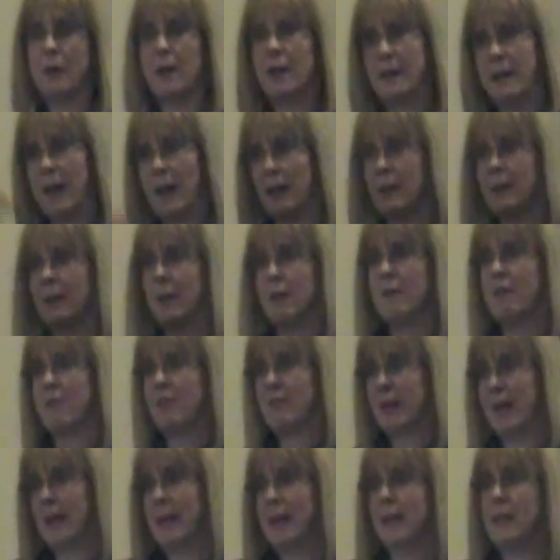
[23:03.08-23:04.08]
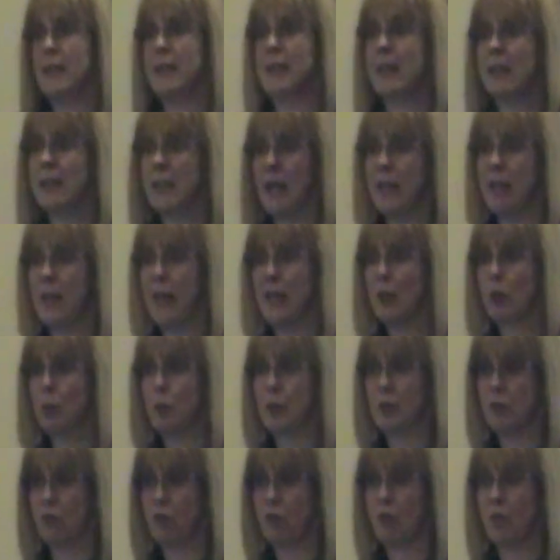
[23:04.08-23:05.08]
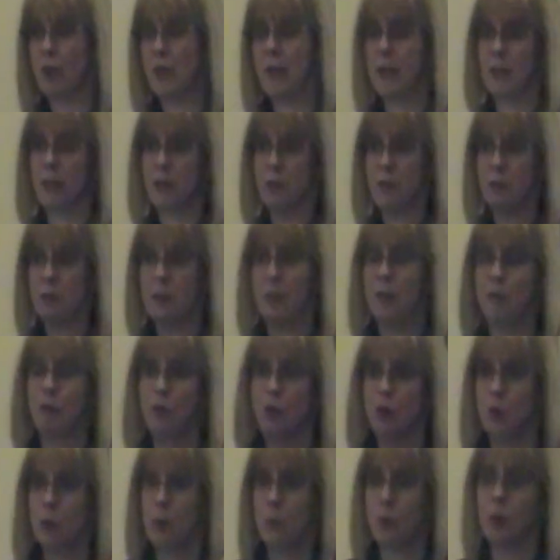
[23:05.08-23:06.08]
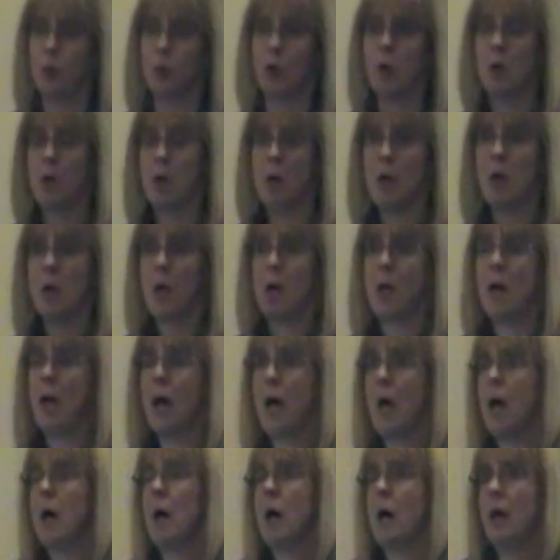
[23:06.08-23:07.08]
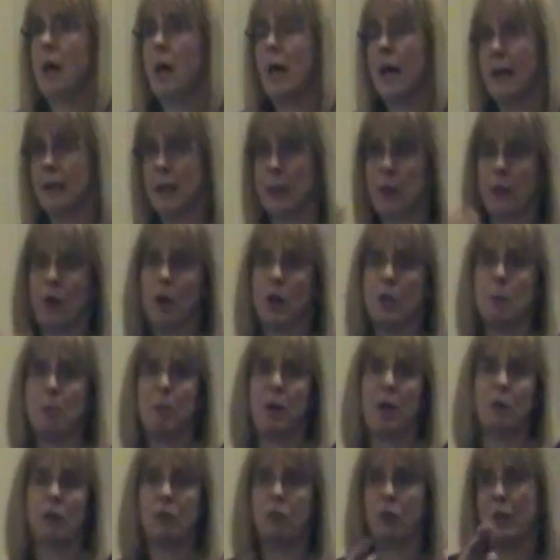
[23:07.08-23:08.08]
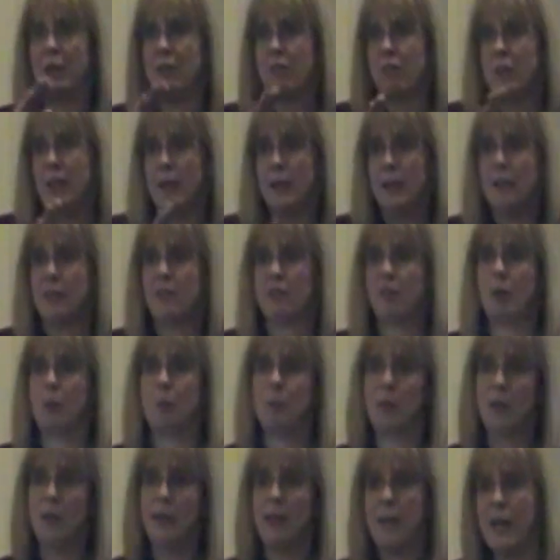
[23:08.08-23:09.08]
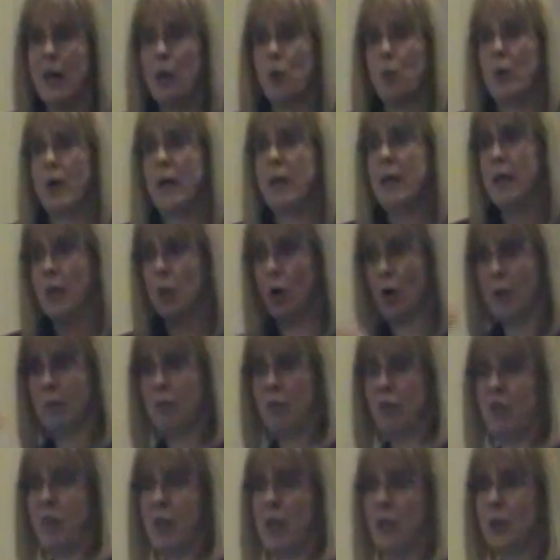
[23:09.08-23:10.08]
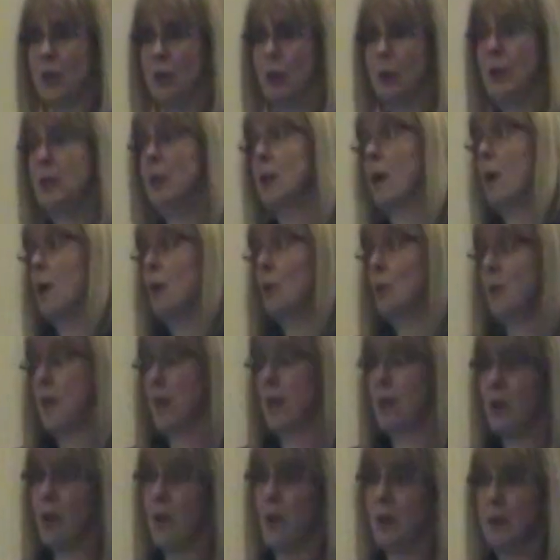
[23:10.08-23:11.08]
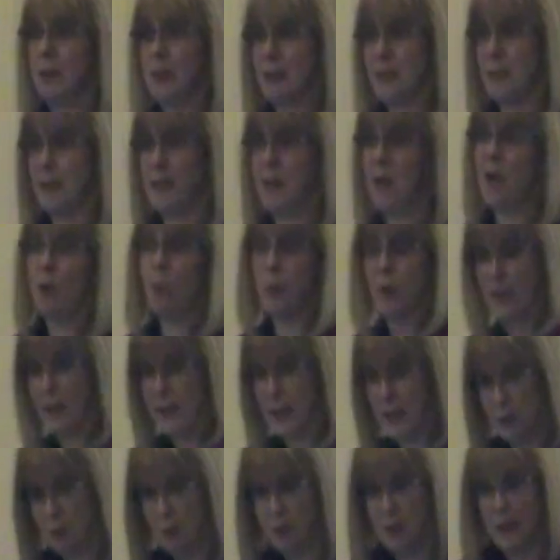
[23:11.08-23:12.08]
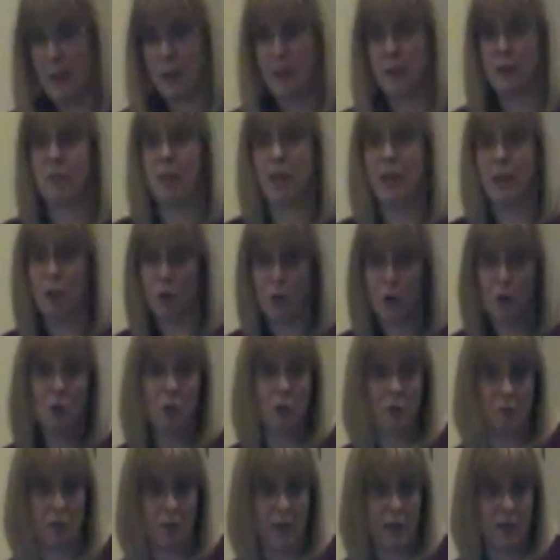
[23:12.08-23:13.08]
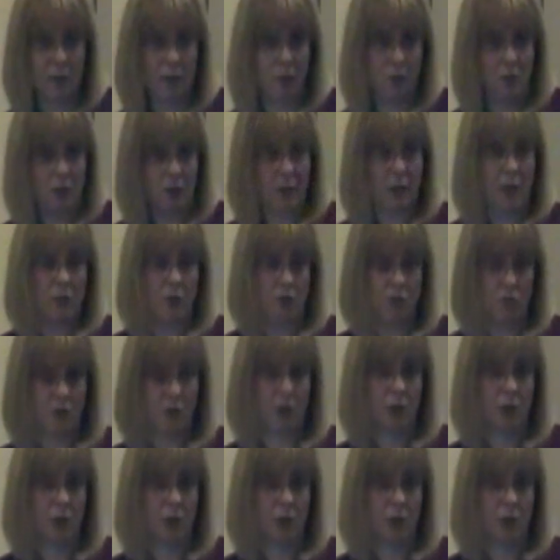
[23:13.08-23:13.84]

the delegates say in the other language, and if you had thought about translating something that way, and all of a sudden you go, oh, they're calling it that way, then you've got to take note of that, and you've got to